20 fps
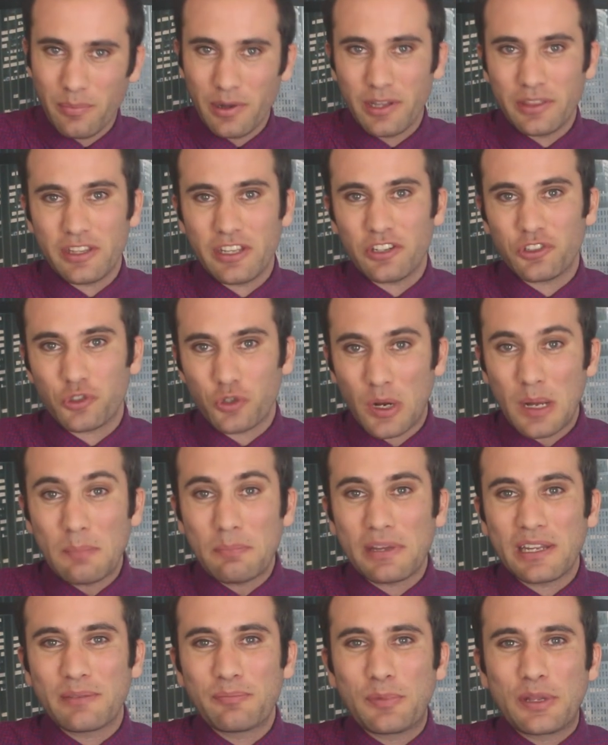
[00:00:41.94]
but the
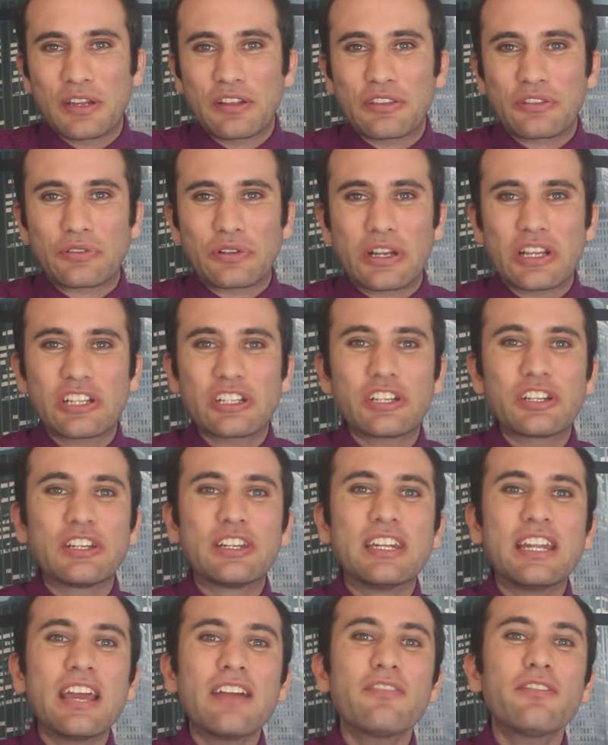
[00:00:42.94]
Trump
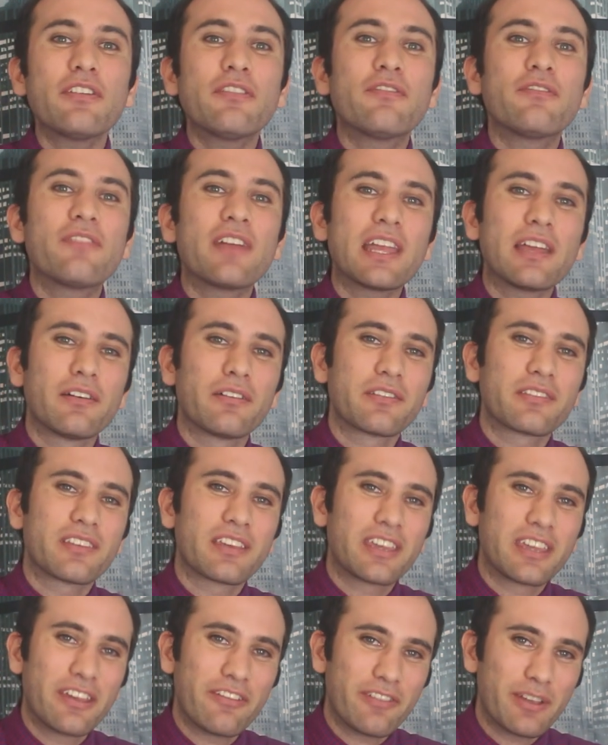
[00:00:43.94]
administration never fails
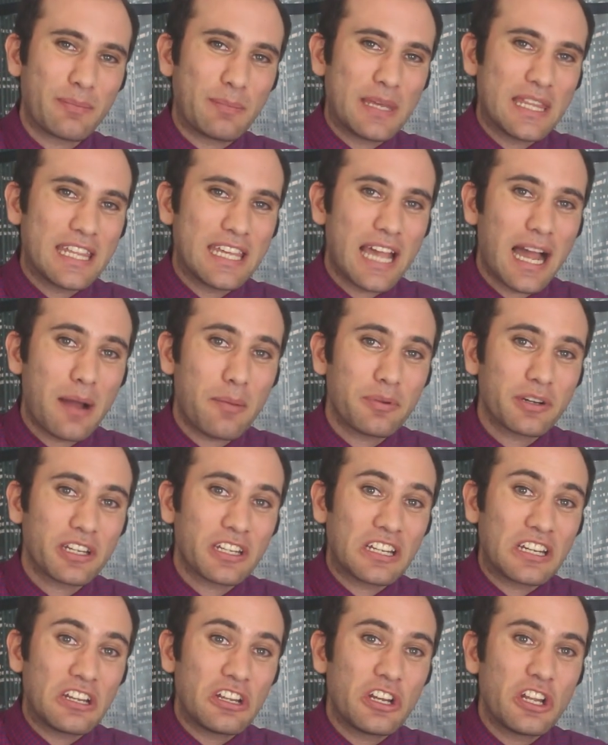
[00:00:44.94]
in giving me the
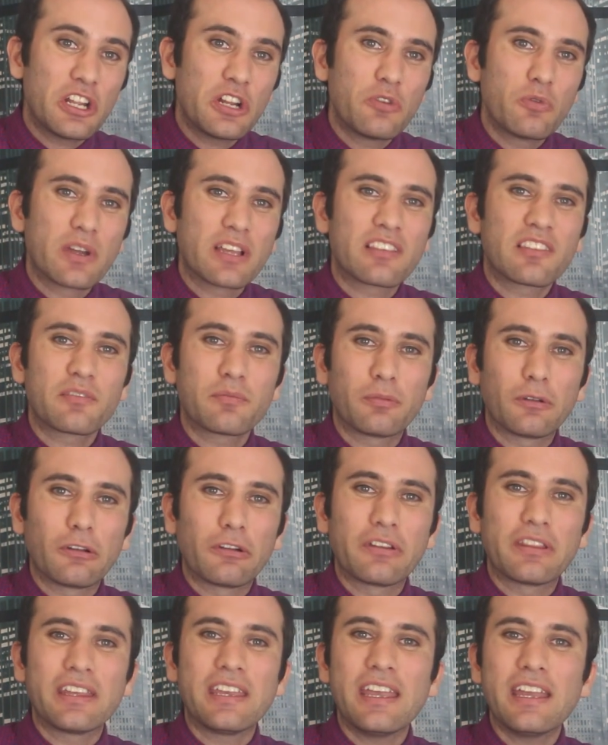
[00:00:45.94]
opportunity to
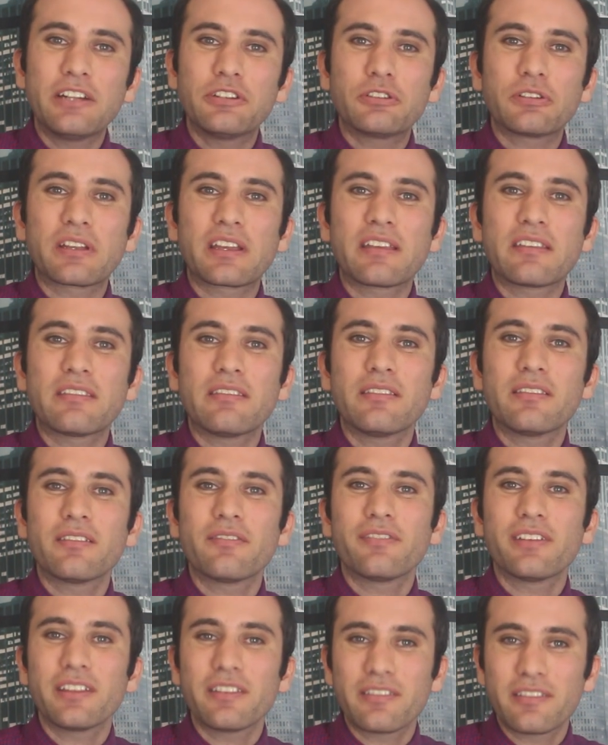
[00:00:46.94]
explore the intricacies
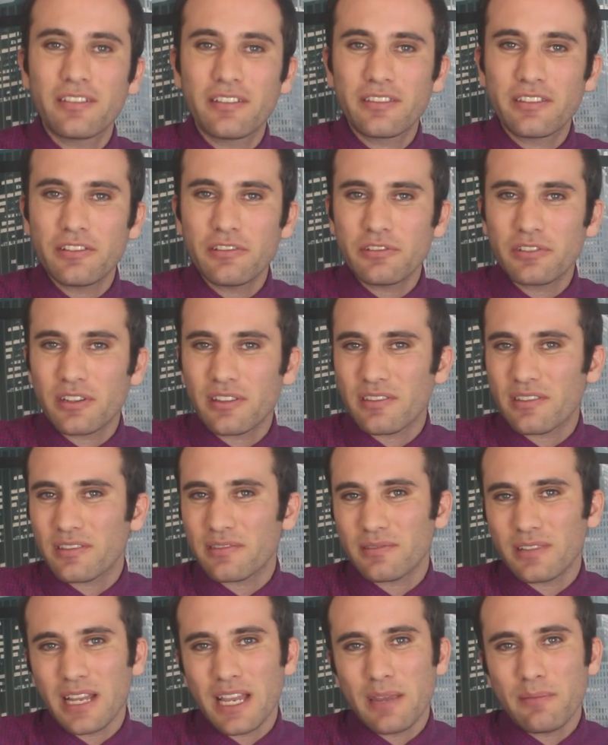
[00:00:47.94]
of
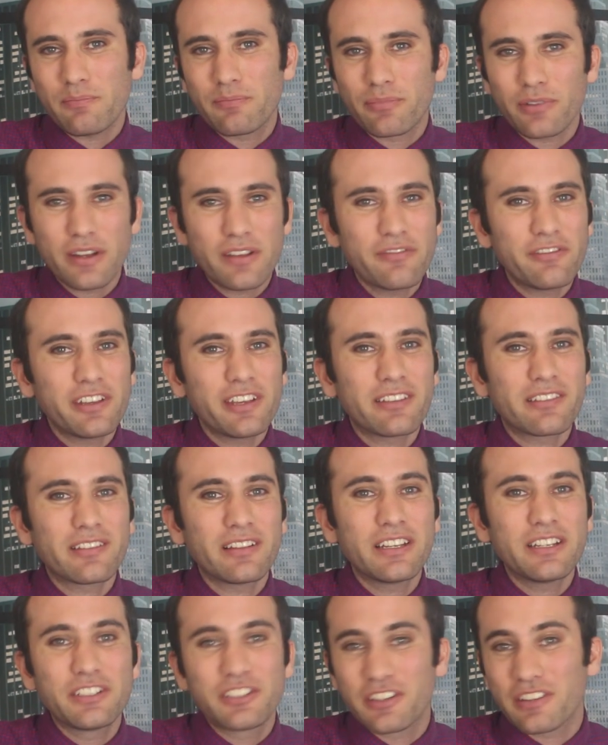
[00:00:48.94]
institutions I
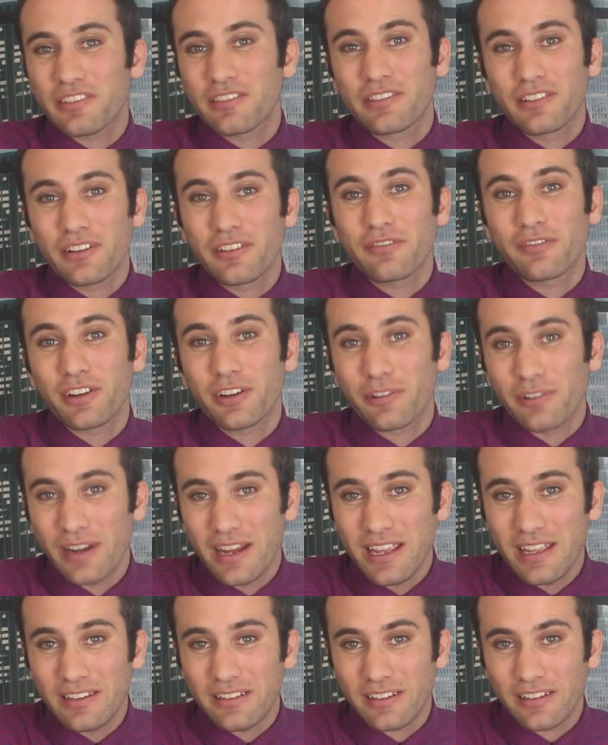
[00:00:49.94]
previously just took for
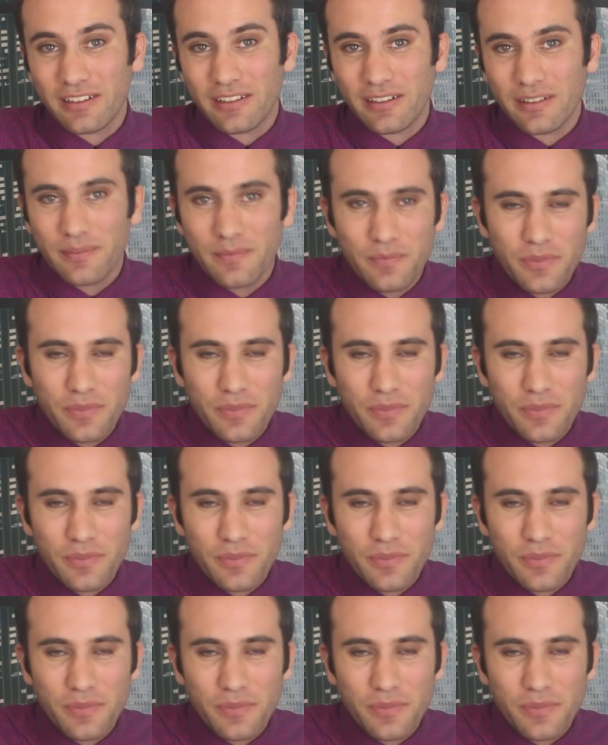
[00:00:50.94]
granted.